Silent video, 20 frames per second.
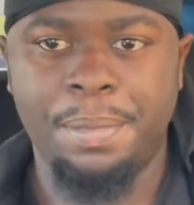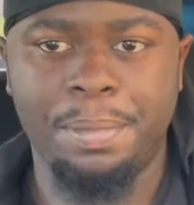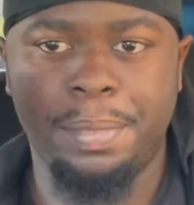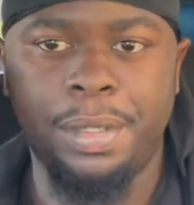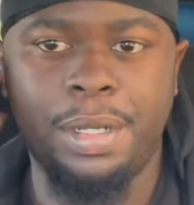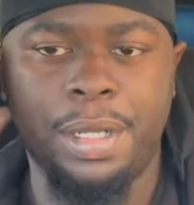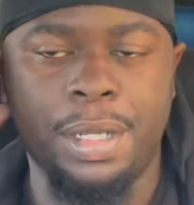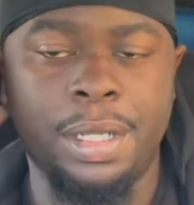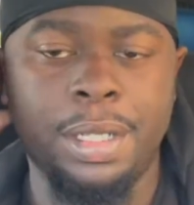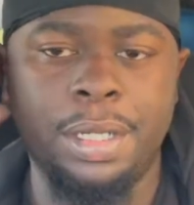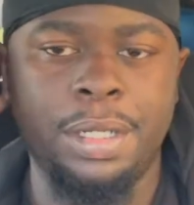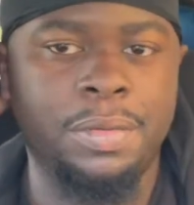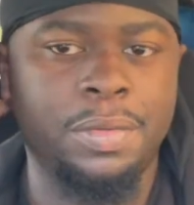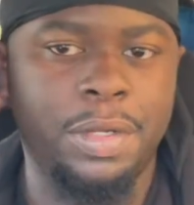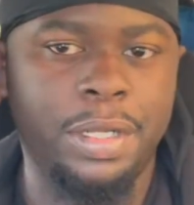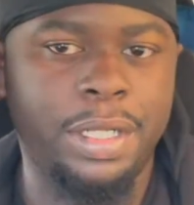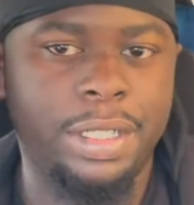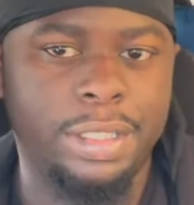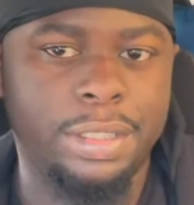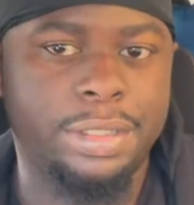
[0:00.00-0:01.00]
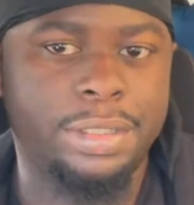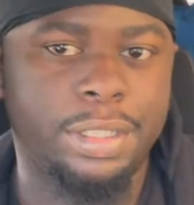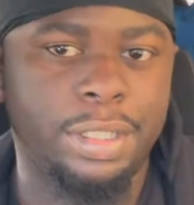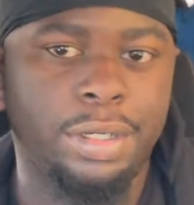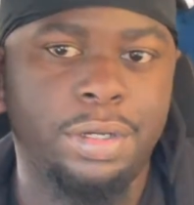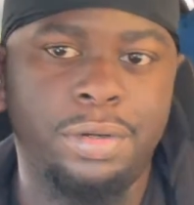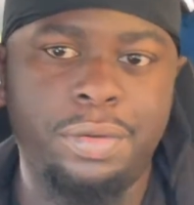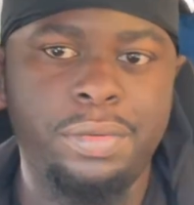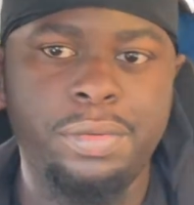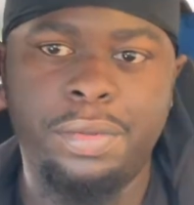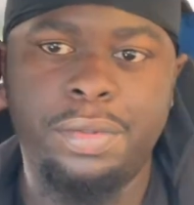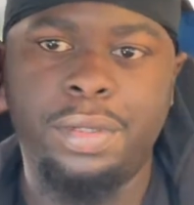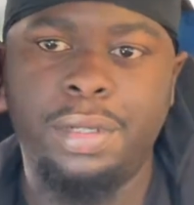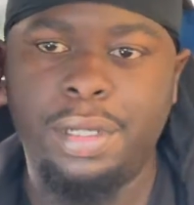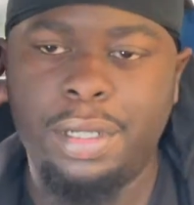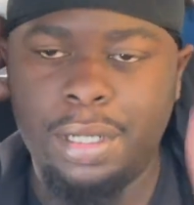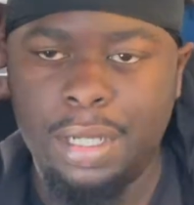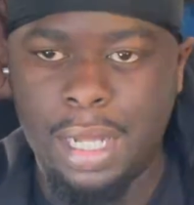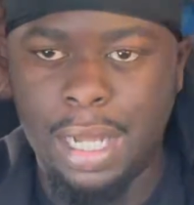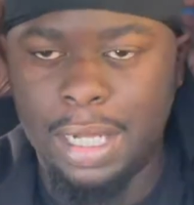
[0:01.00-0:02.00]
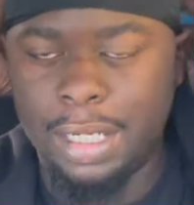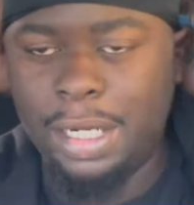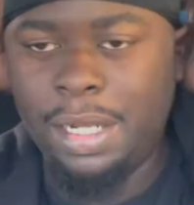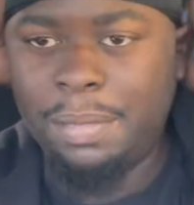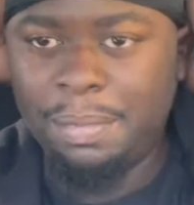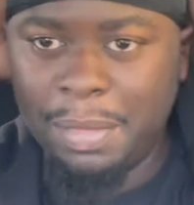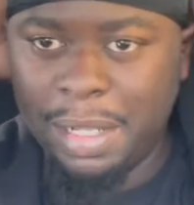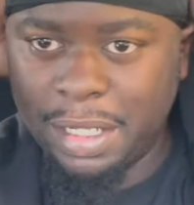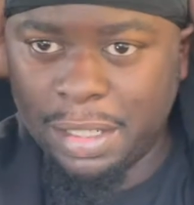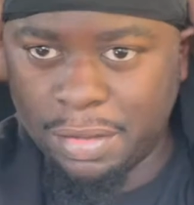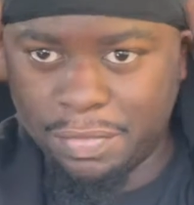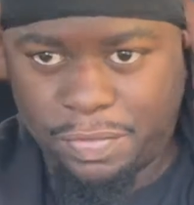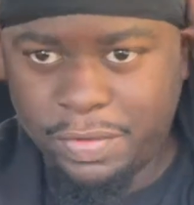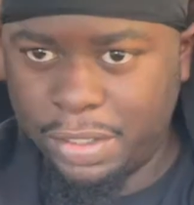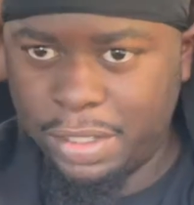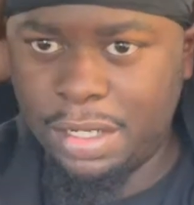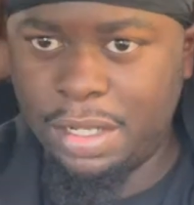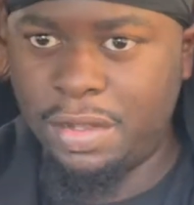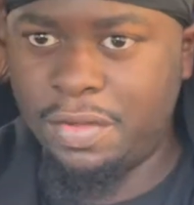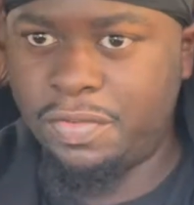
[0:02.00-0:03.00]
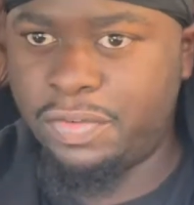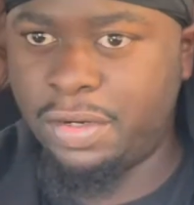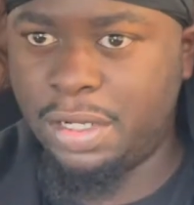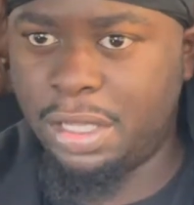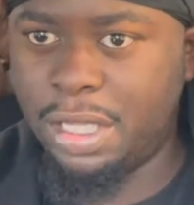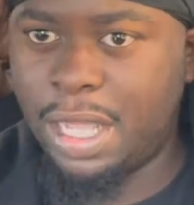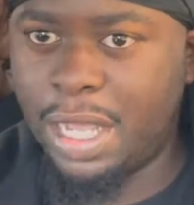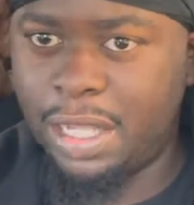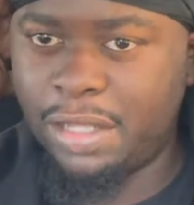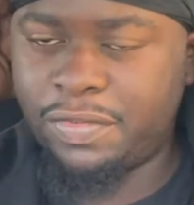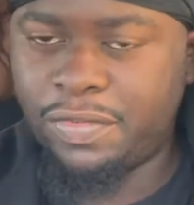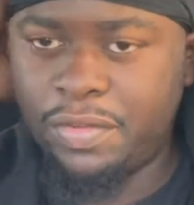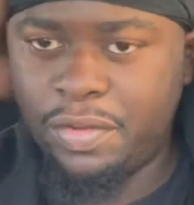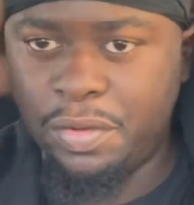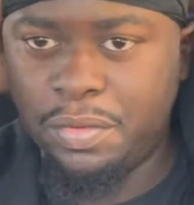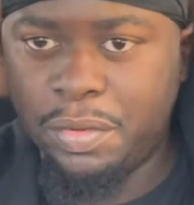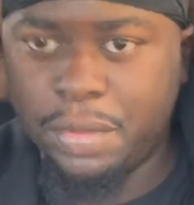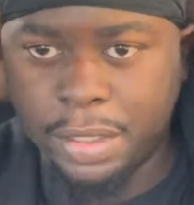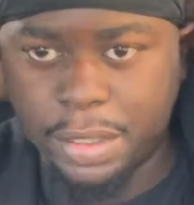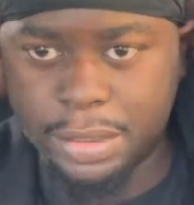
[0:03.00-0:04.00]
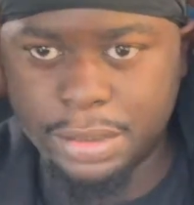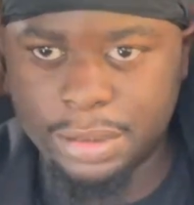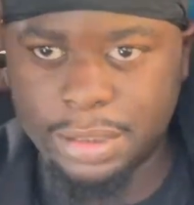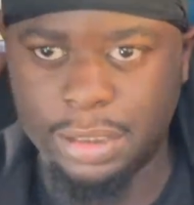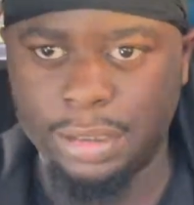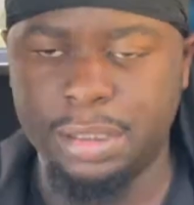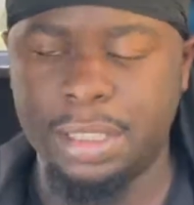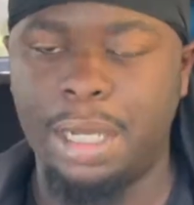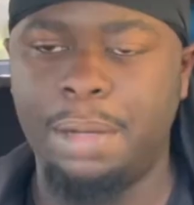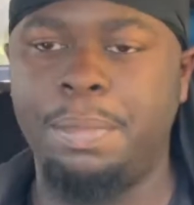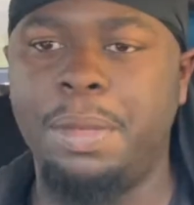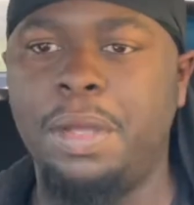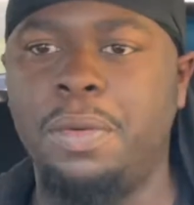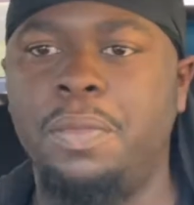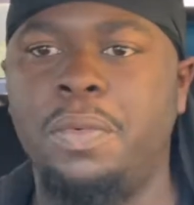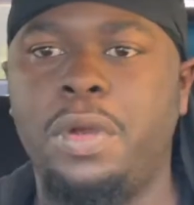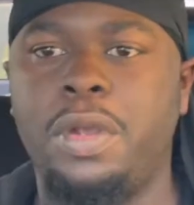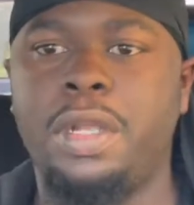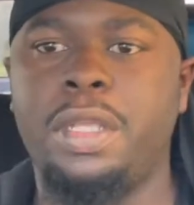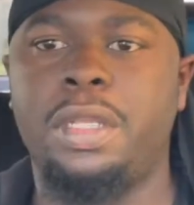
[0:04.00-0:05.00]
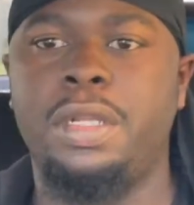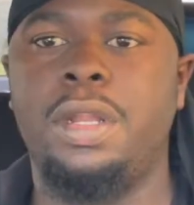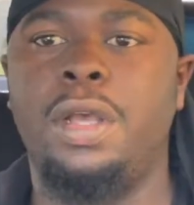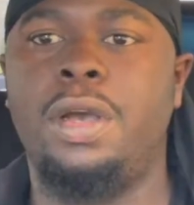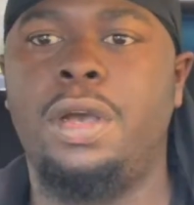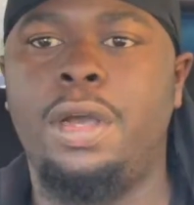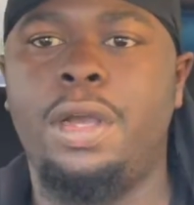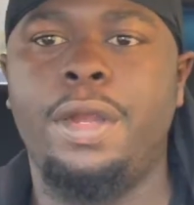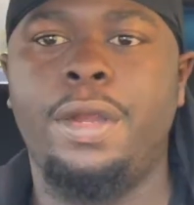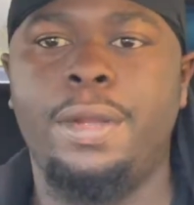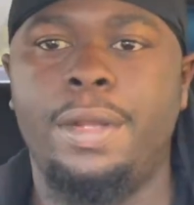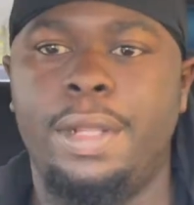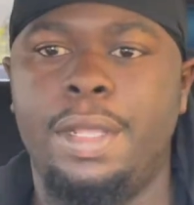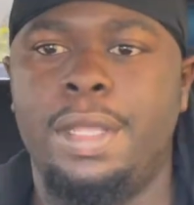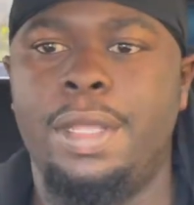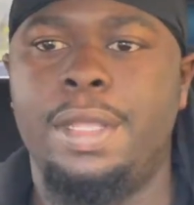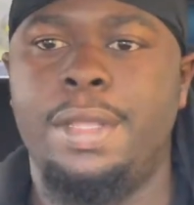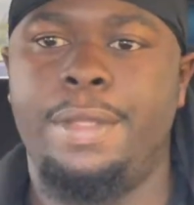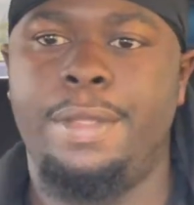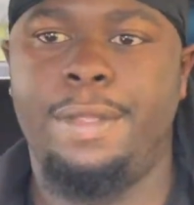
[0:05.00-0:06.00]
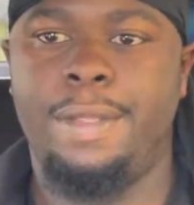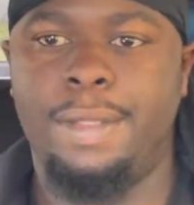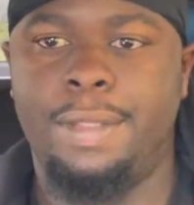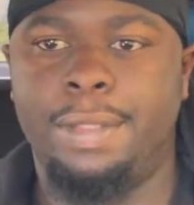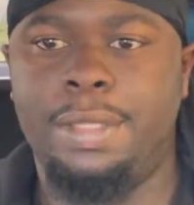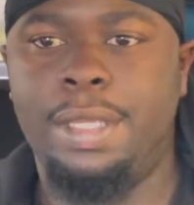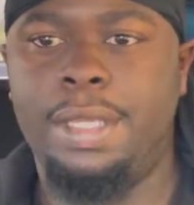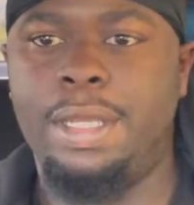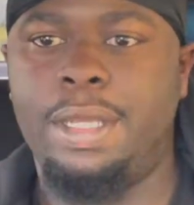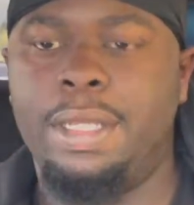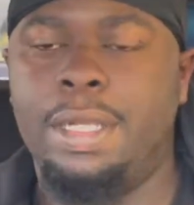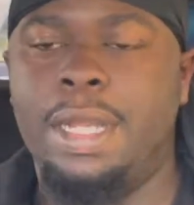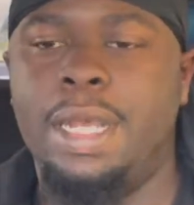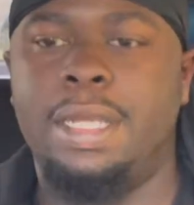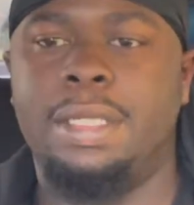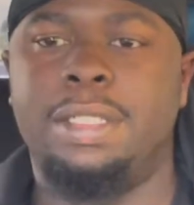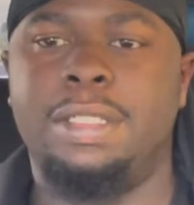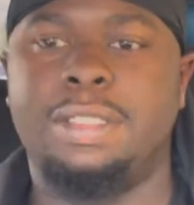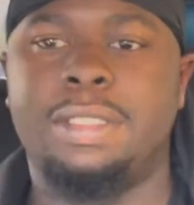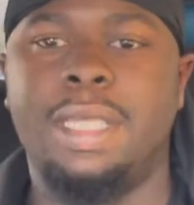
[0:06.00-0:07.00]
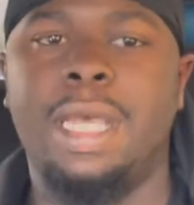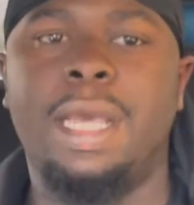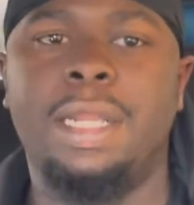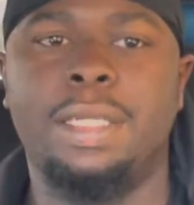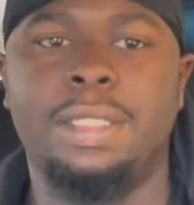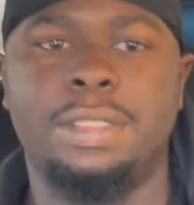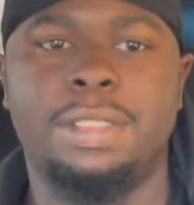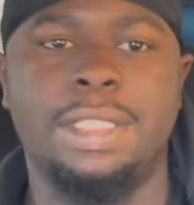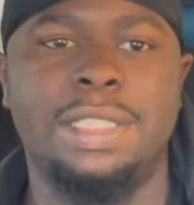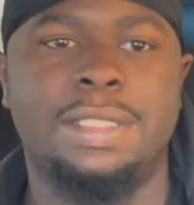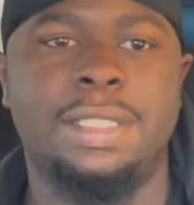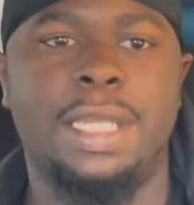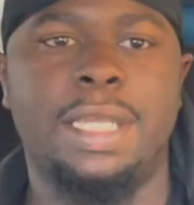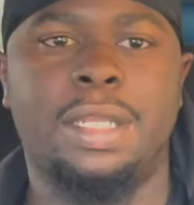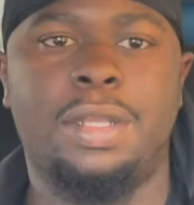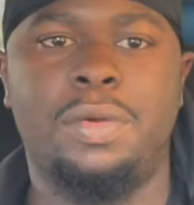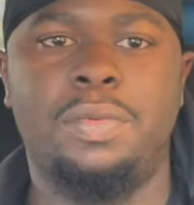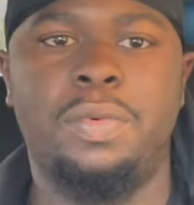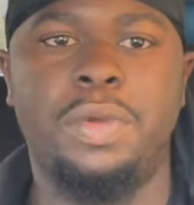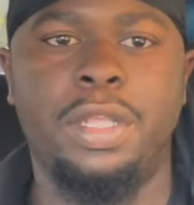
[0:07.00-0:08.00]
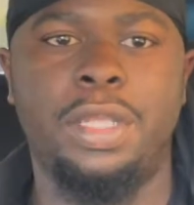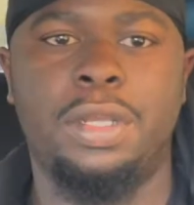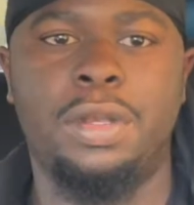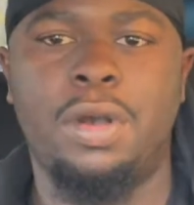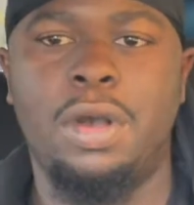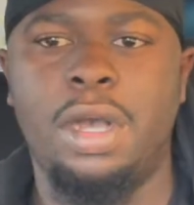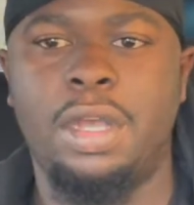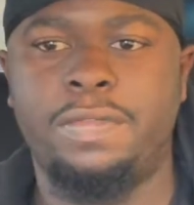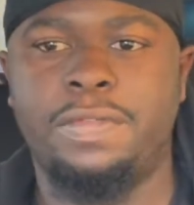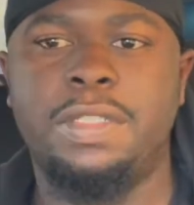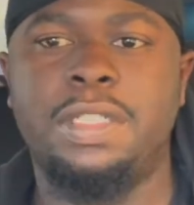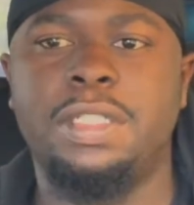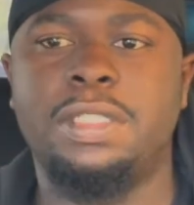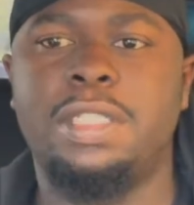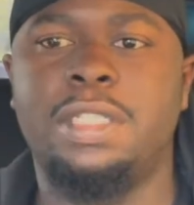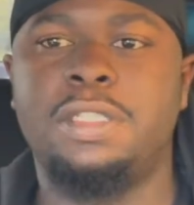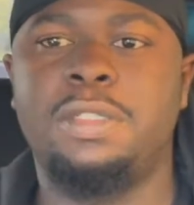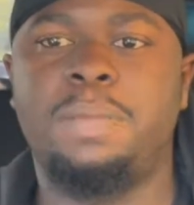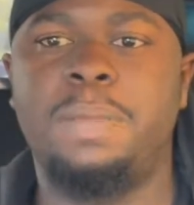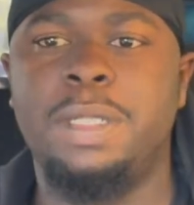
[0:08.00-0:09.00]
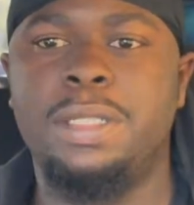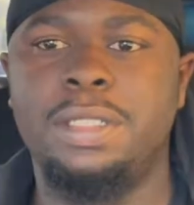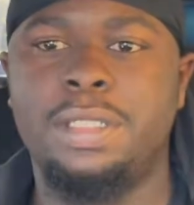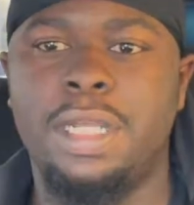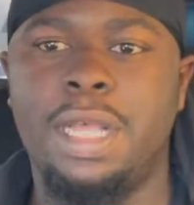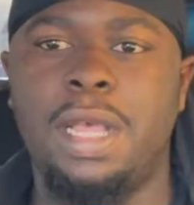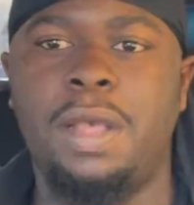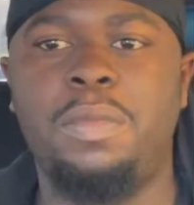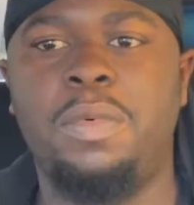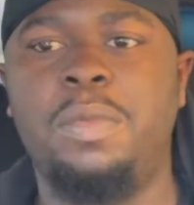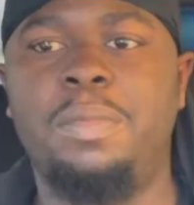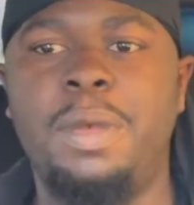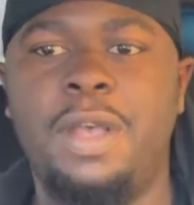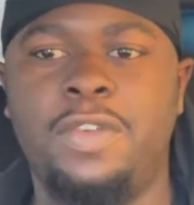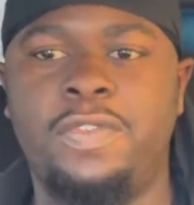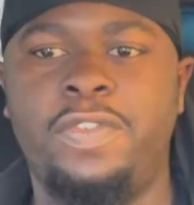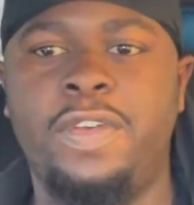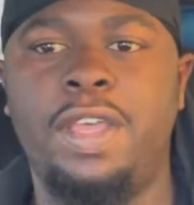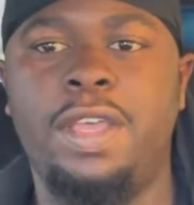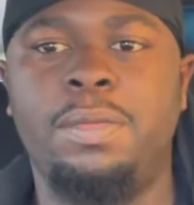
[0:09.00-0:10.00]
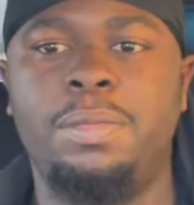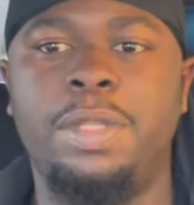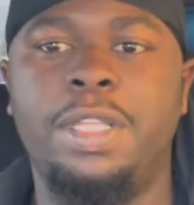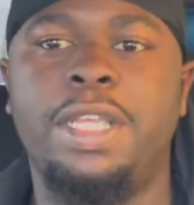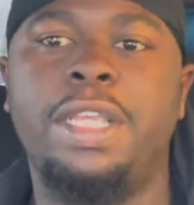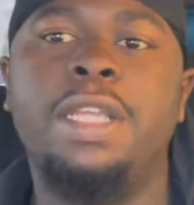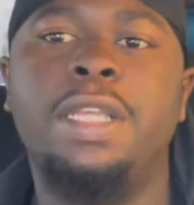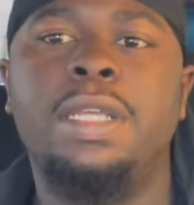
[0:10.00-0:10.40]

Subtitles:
But anyway, so I didn't make a video for the last few weeks because I've been working hard. Then I decided to take a week off just to spend time with my family.